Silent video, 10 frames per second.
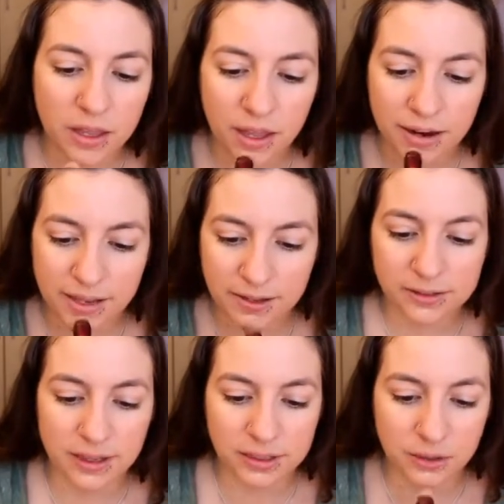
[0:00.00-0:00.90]
and
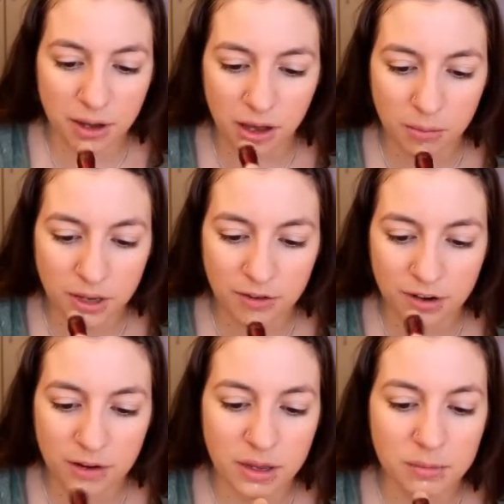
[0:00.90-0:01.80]
use it to help
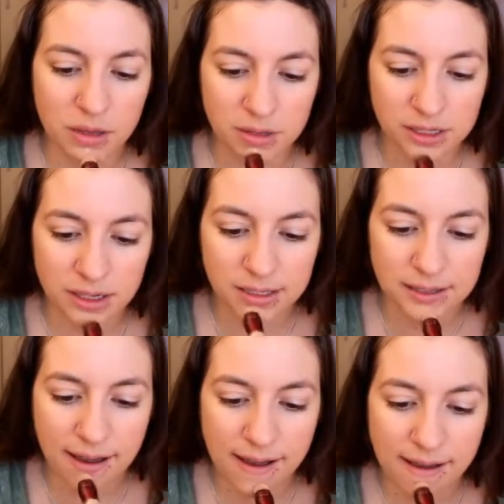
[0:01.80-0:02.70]
cover up my blemishes.